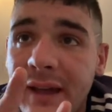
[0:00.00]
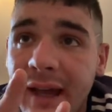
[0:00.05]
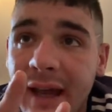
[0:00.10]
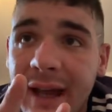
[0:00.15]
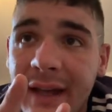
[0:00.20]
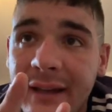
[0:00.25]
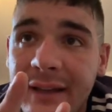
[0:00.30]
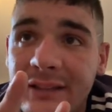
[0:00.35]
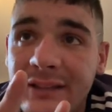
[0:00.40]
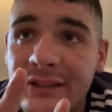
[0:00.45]

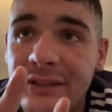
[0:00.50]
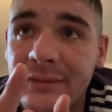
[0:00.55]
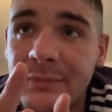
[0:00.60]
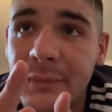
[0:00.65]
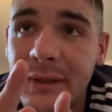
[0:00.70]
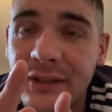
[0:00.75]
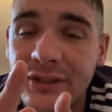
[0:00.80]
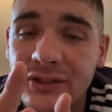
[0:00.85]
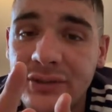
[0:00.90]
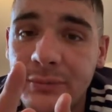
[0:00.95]
and it's just
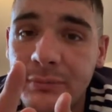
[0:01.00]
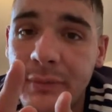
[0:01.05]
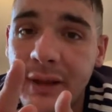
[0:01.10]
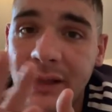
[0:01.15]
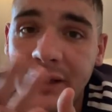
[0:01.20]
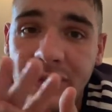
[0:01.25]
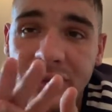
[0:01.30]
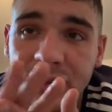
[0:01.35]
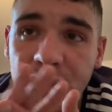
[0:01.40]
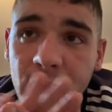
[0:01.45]

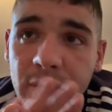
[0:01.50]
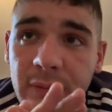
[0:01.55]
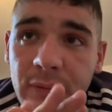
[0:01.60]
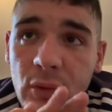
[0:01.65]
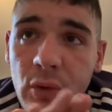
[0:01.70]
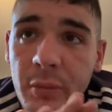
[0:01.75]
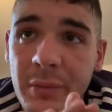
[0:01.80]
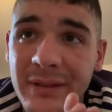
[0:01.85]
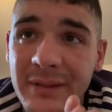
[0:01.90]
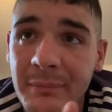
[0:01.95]
making sure
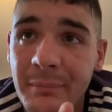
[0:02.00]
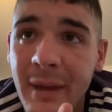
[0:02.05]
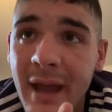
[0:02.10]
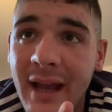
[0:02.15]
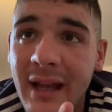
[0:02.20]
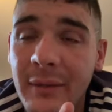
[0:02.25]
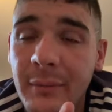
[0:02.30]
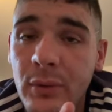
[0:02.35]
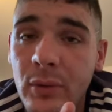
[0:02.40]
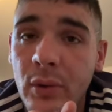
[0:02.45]
form is
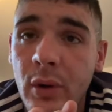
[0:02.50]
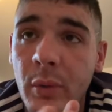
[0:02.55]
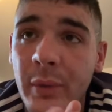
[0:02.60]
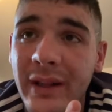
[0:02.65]
impeccable.